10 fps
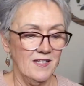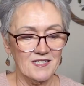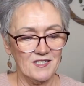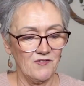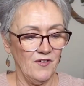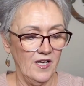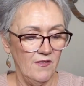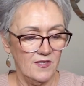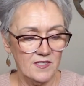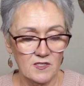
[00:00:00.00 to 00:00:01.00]
this is funny.
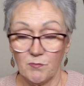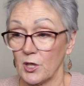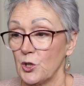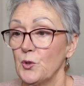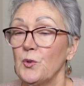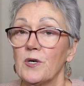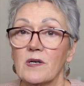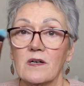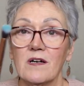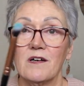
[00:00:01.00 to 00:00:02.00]
This is blue
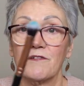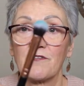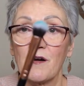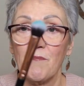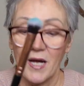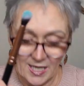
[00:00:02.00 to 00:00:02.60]
from my